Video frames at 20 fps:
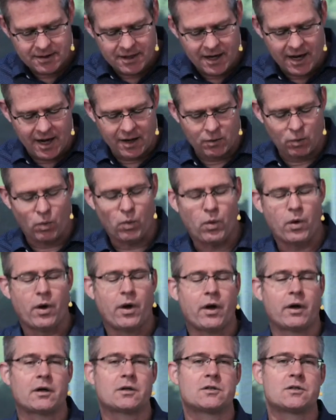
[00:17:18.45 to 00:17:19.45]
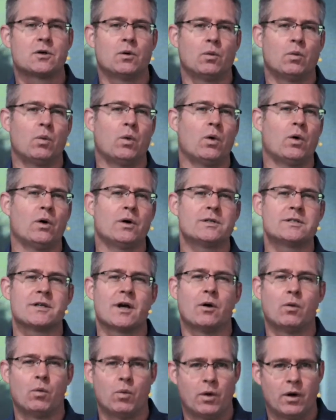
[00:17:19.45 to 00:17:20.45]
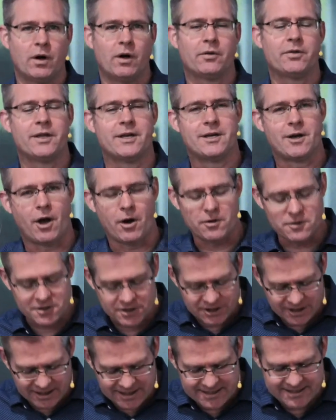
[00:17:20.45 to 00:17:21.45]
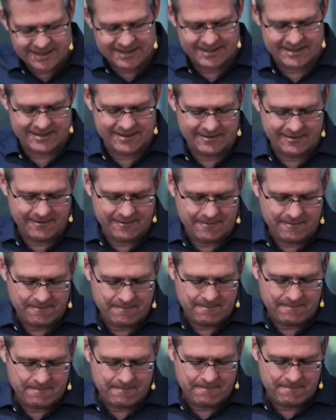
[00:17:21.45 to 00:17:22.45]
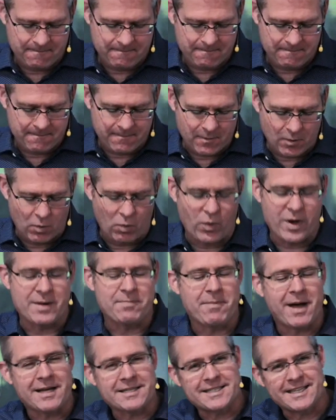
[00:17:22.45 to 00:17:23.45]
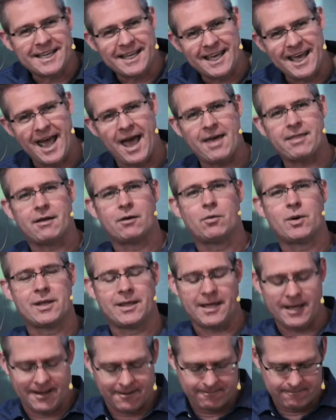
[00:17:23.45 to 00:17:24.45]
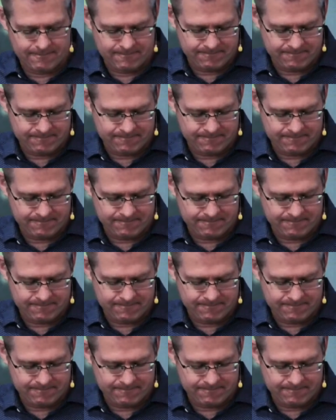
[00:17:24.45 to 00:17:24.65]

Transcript: and work towards a world that knows Jesus we must gather with him.